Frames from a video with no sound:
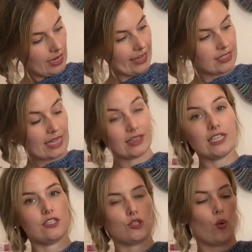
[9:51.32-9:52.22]
it's at
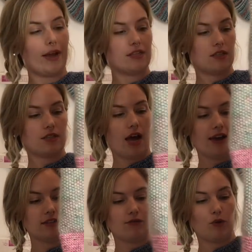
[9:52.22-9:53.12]
least twice the
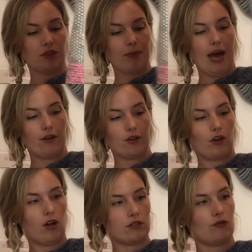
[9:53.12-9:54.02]
size of what the pattern
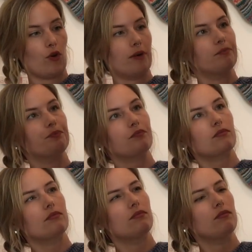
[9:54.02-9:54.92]
calls for.
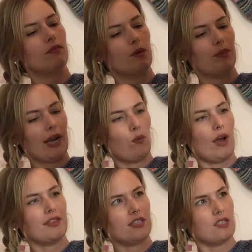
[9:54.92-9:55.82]
But I
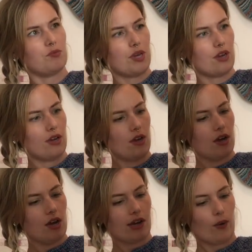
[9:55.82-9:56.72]
want this to be
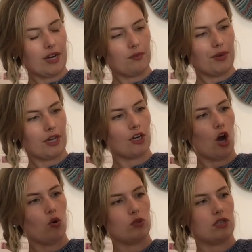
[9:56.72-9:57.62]
quite a big
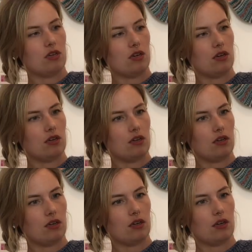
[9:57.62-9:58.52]
cozy,
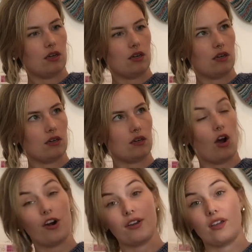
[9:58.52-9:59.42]

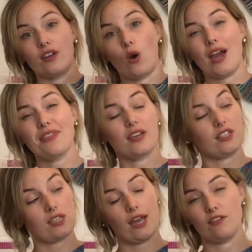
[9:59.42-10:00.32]
cardigan. I think
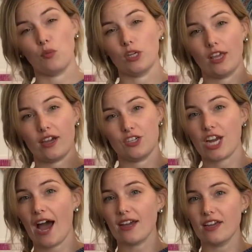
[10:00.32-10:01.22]
it's kind of more like a
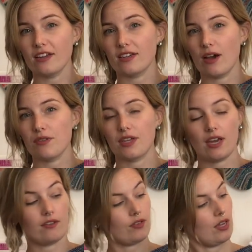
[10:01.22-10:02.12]
jacket now that
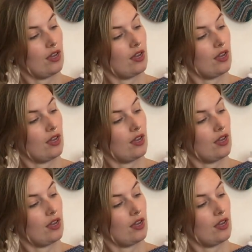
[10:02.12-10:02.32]
I've